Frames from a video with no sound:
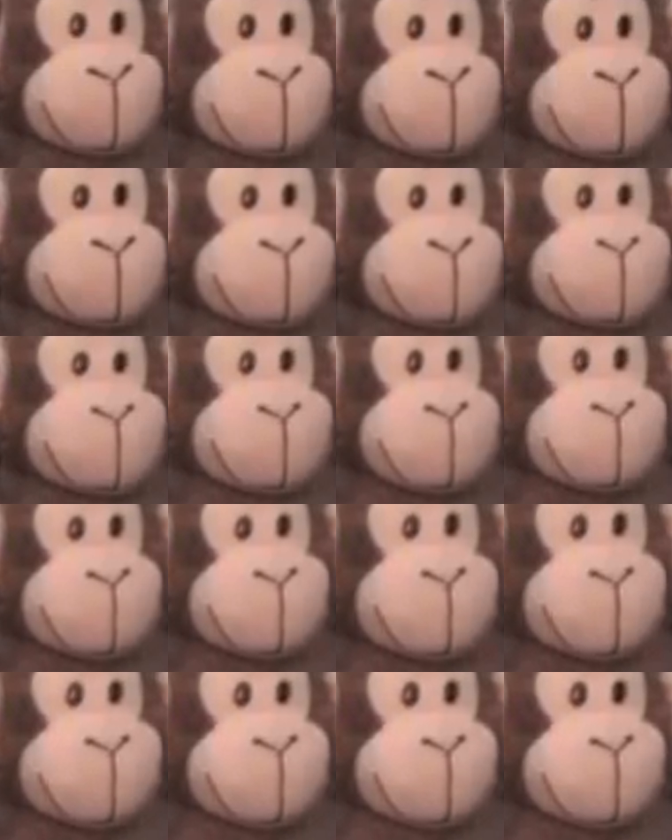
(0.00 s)

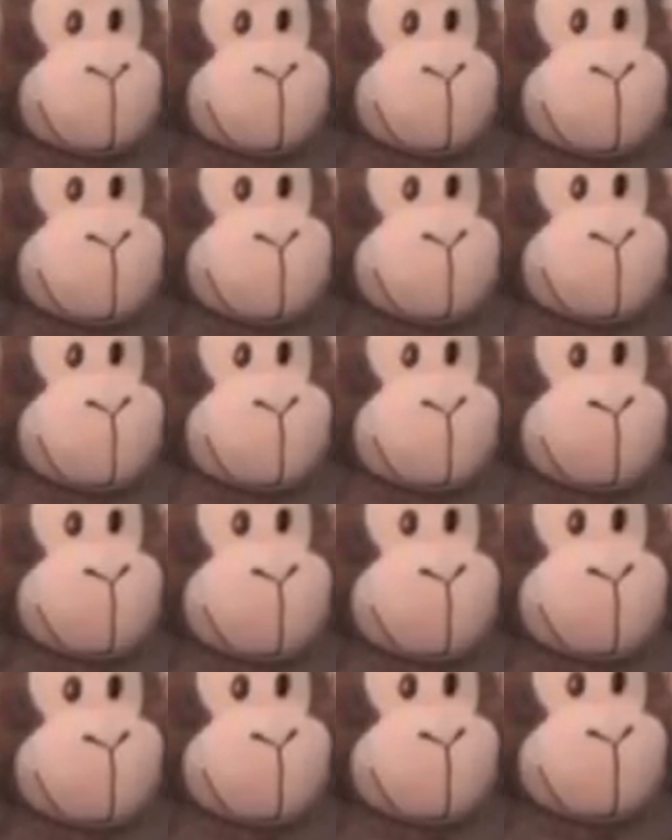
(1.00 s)

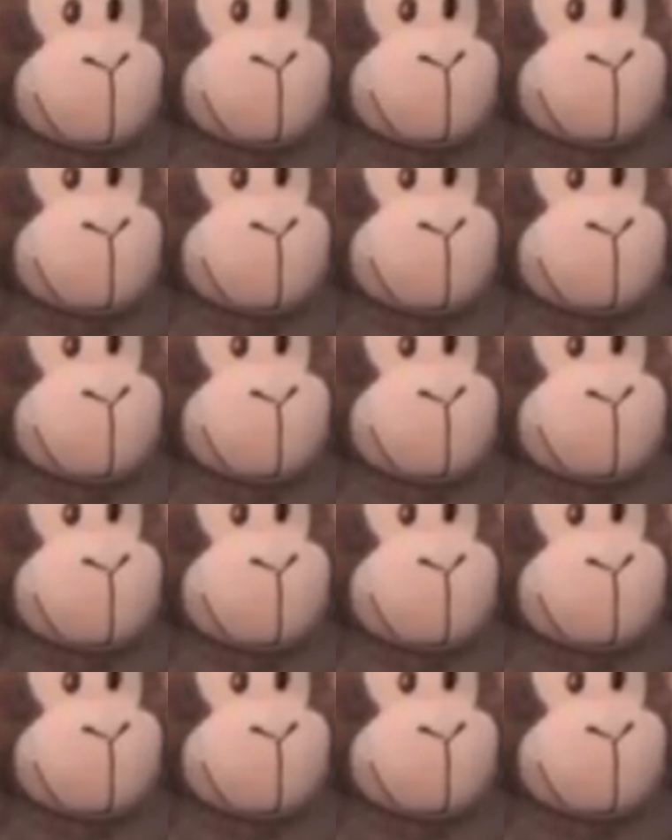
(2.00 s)
(silent)